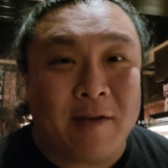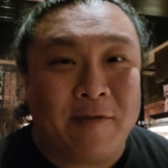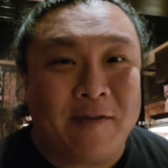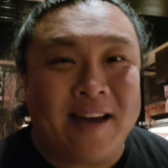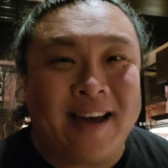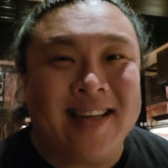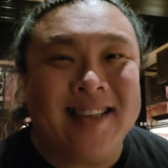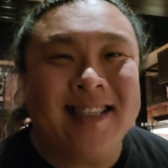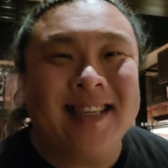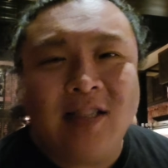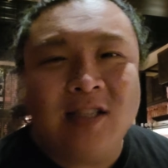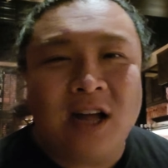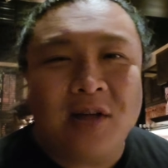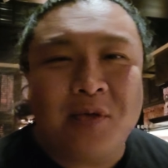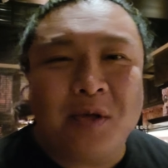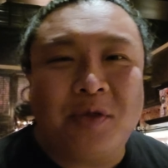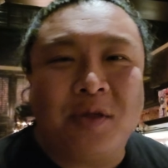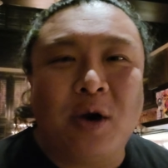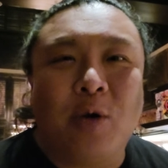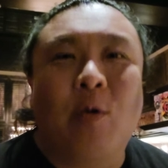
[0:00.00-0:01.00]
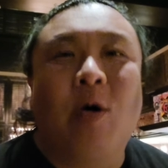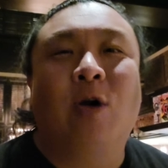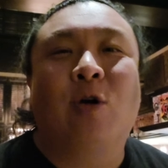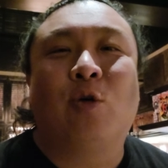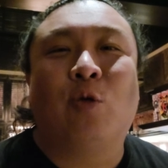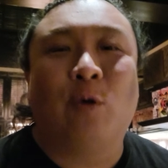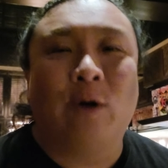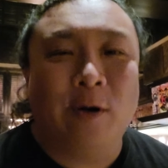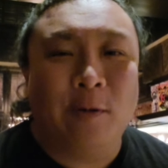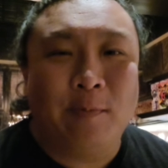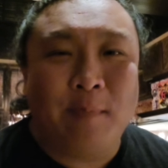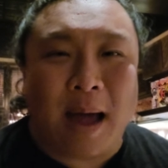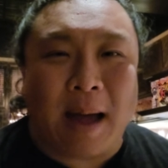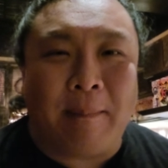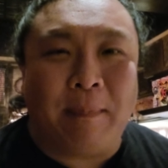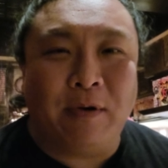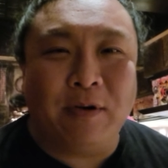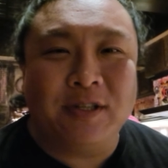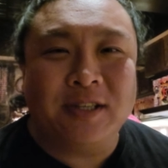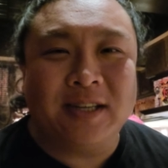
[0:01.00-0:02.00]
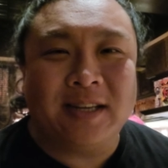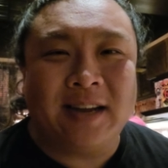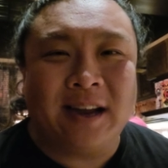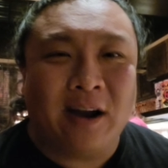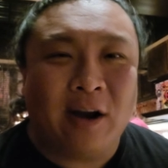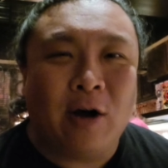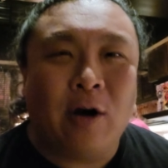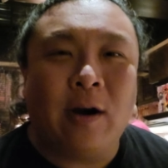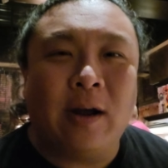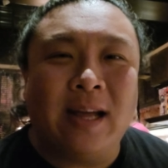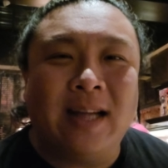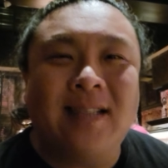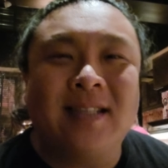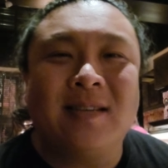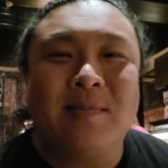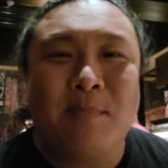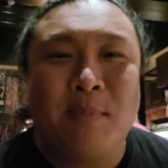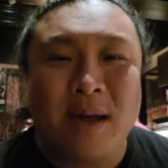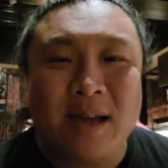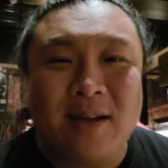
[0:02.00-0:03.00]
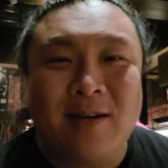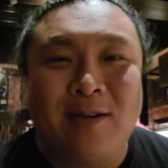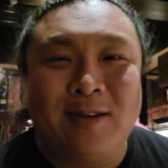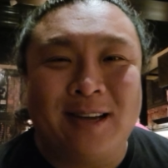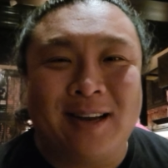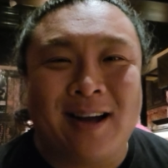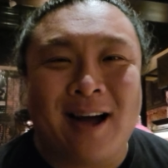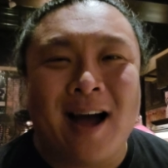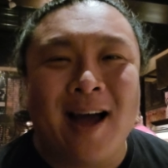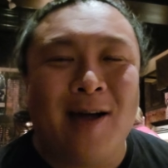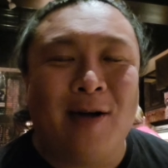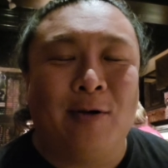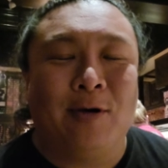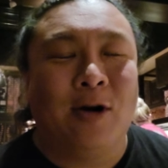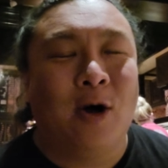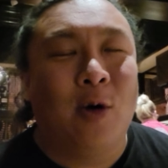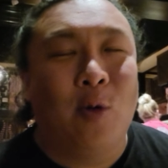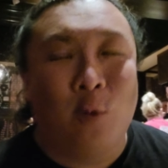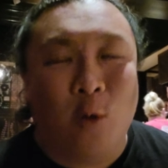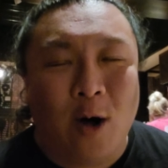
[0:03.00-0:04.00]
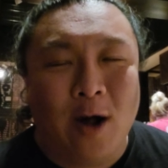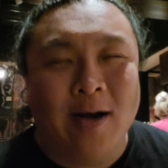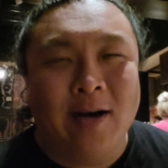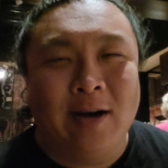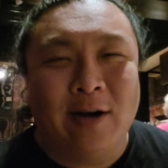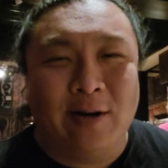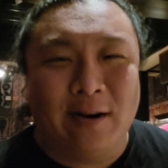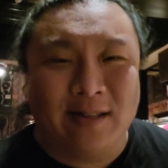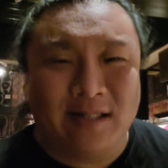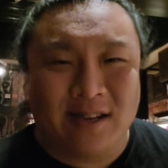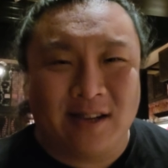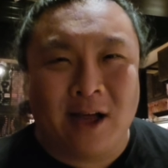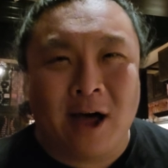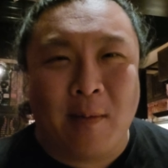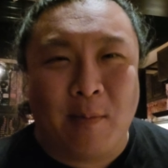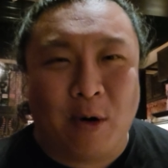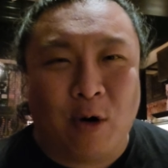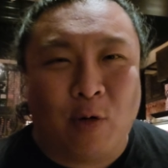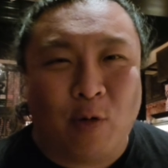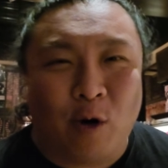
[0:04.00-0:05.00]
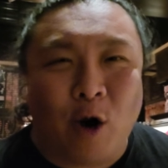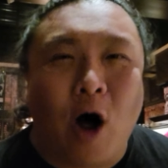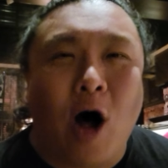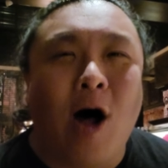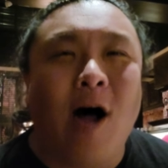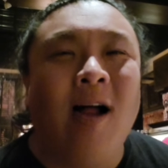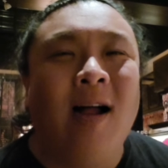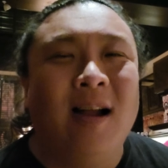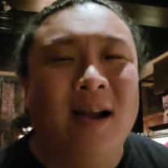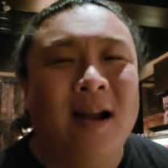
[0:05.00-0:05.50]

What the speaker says: face. It's not that there were grilled peppers in here. It's pico de gallo. No wonder it's a lot more raw.